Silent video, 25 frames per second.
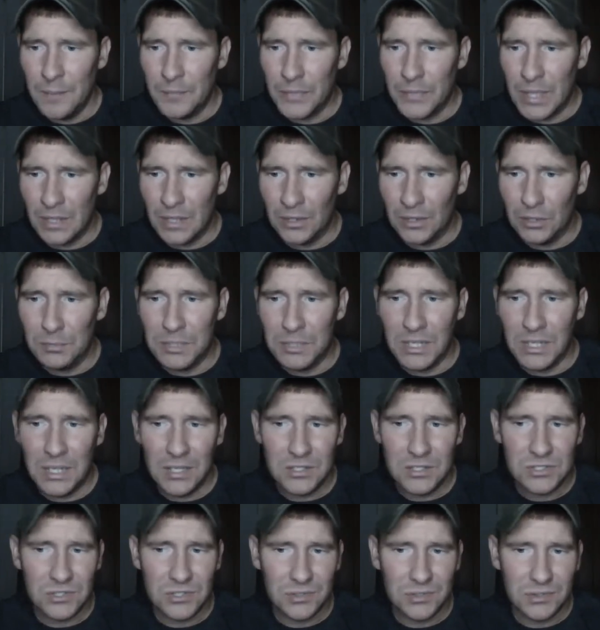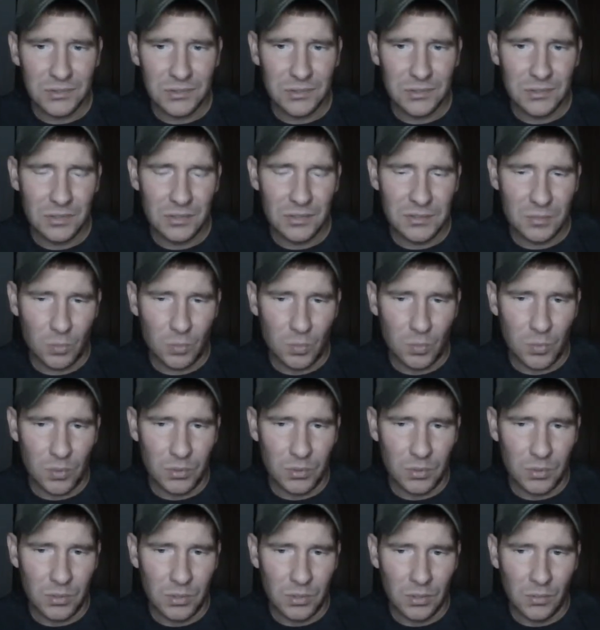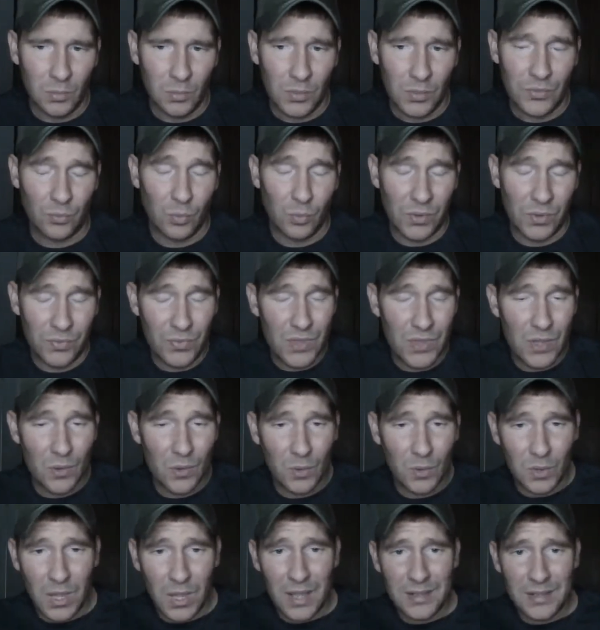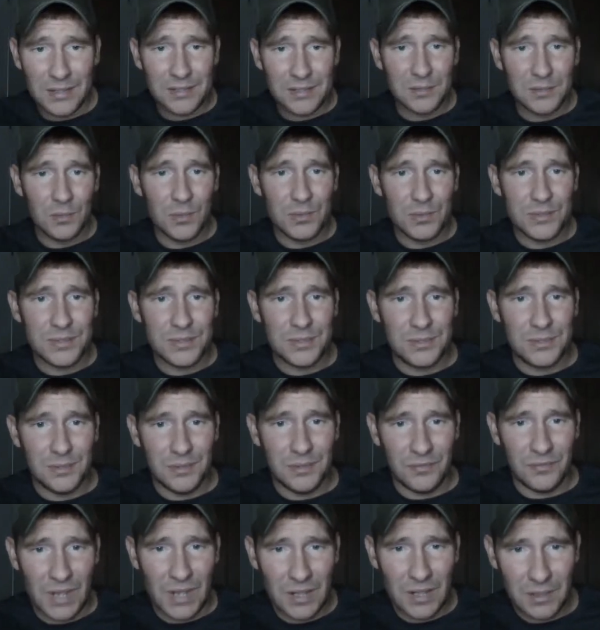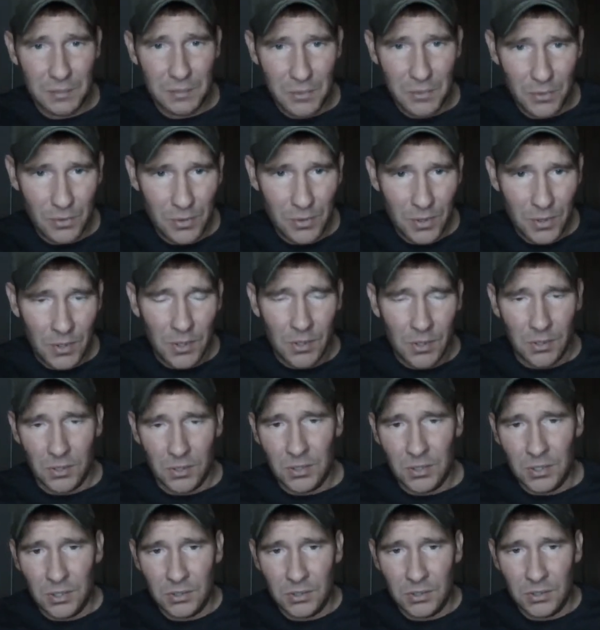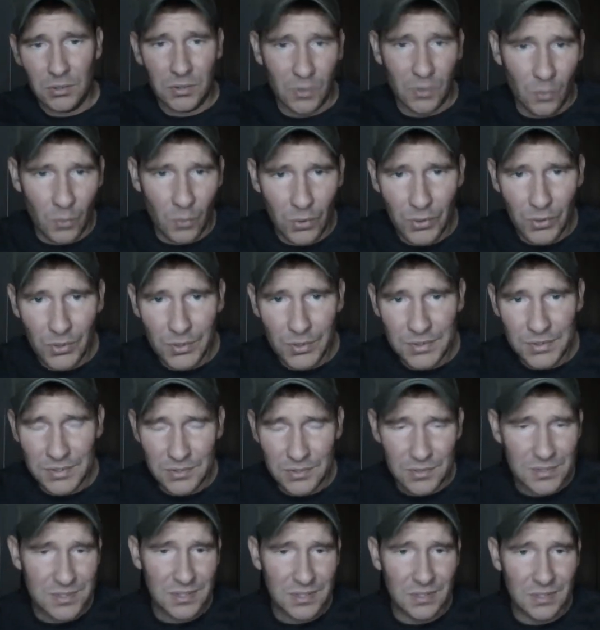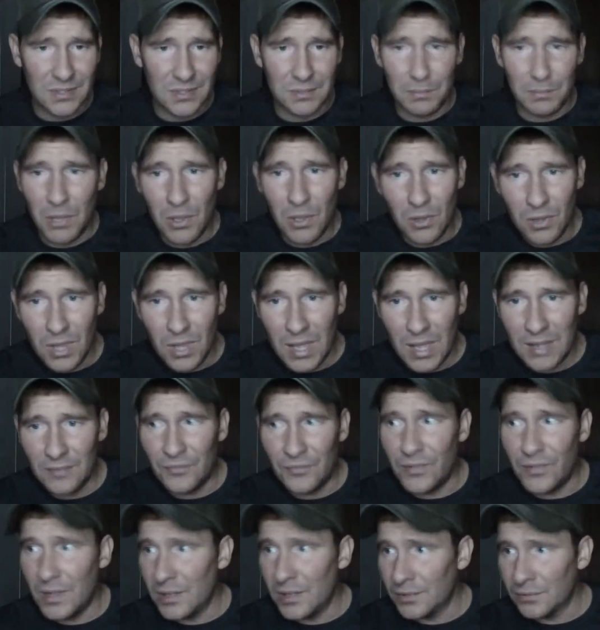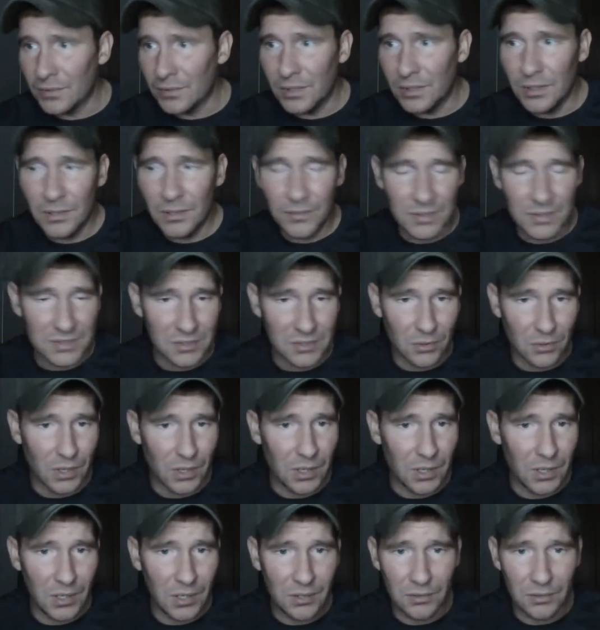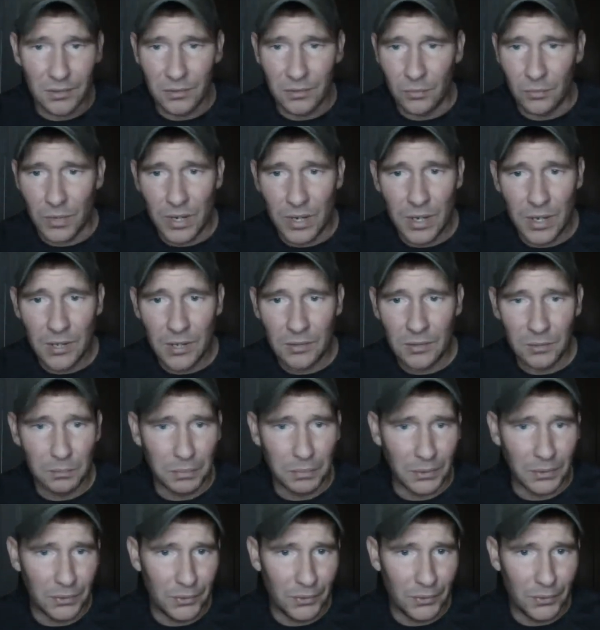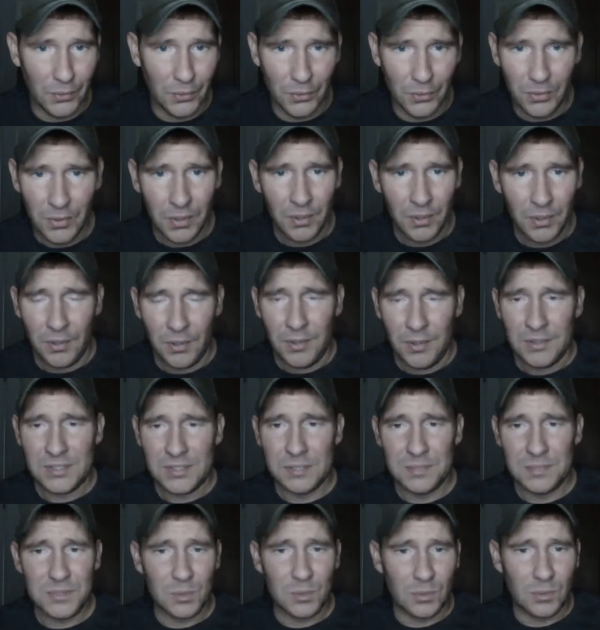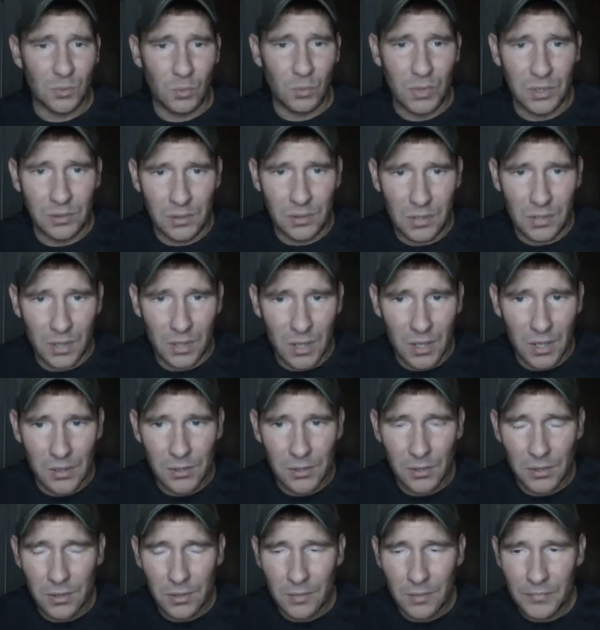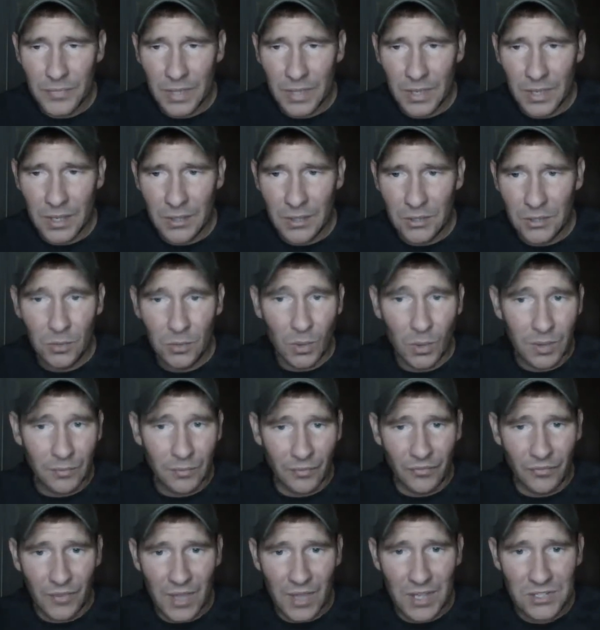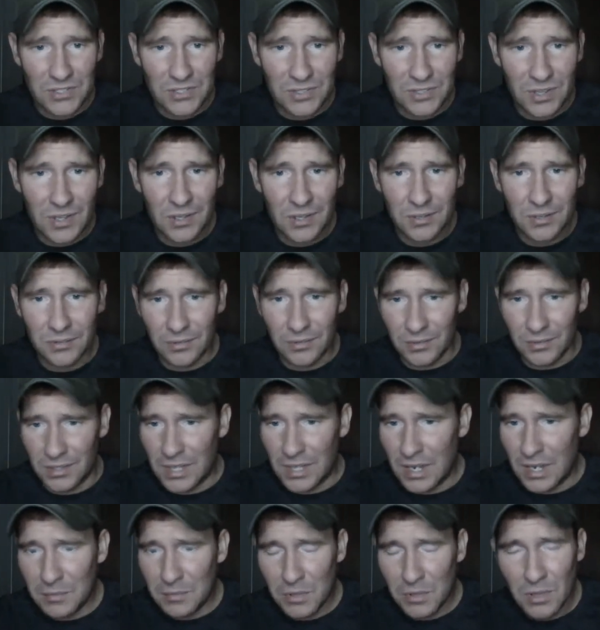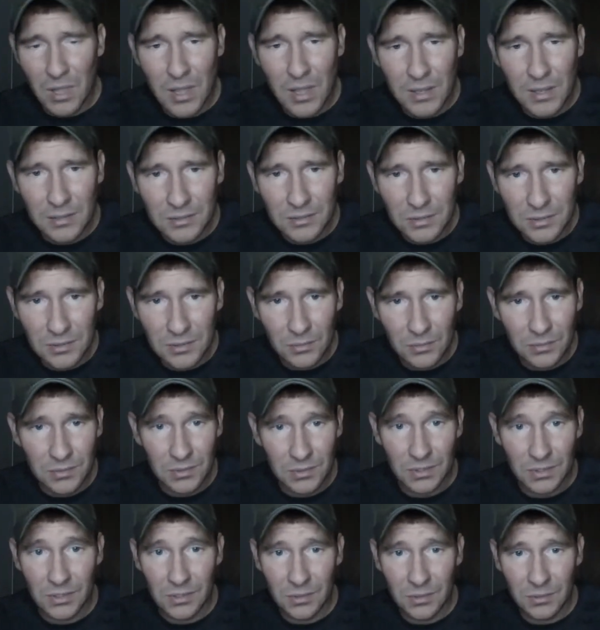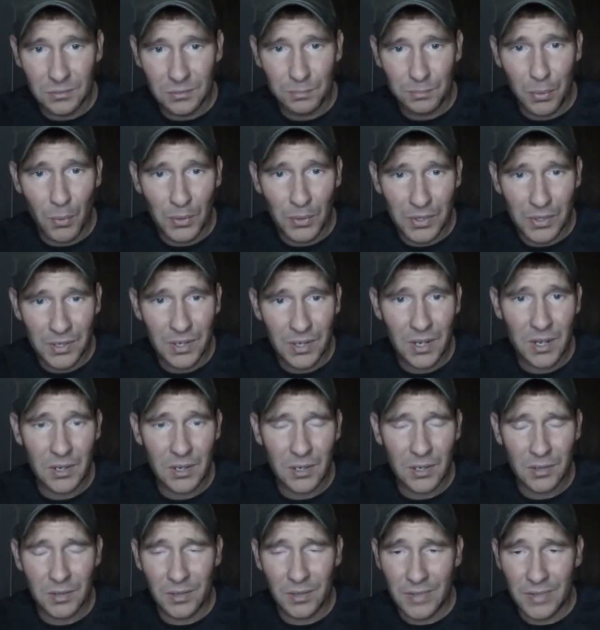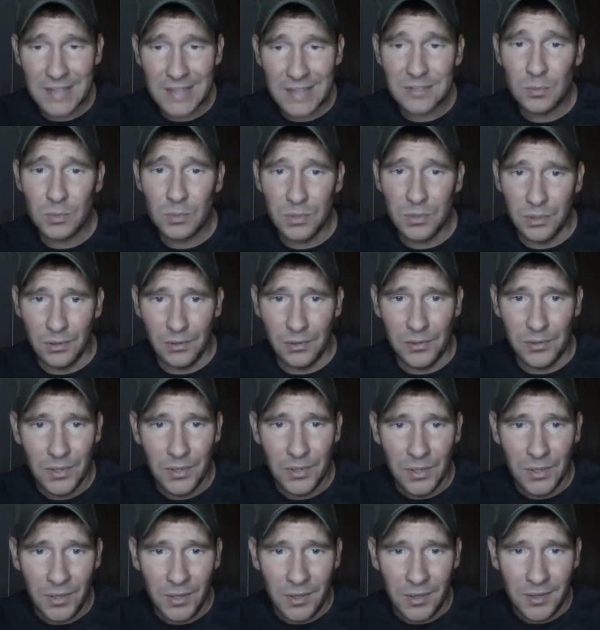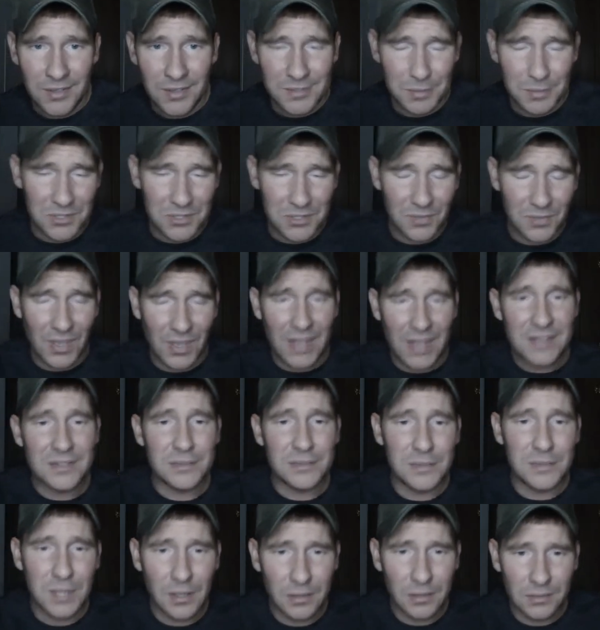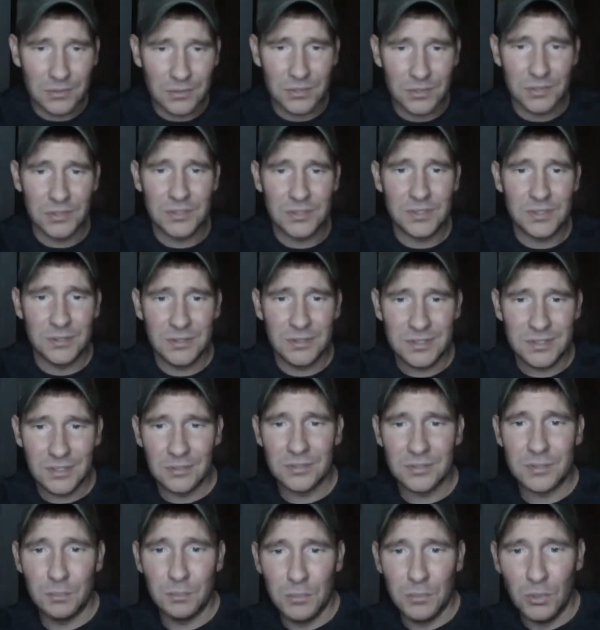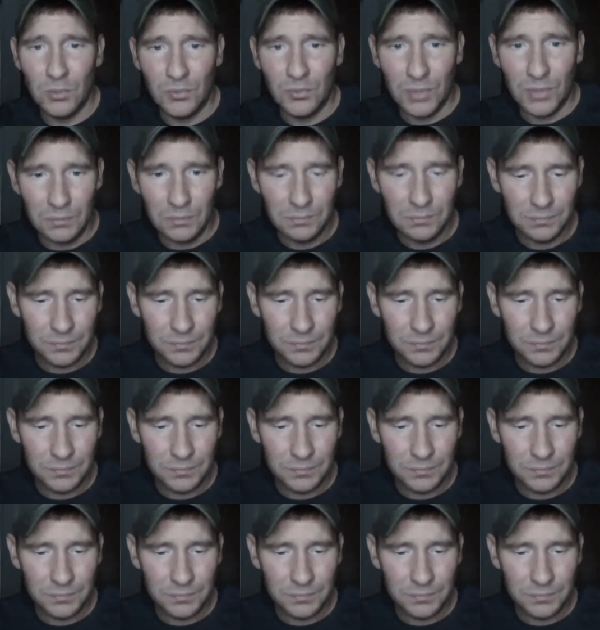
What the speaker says: Illumination is, with no light source available. You're in the woods and you see this ball of light flying around that's green or red or blue, some sort of weird color, and you don't have a flashlight or a camera light, pointed at it. Now that's weird, especially if it has intelligence and starts moving.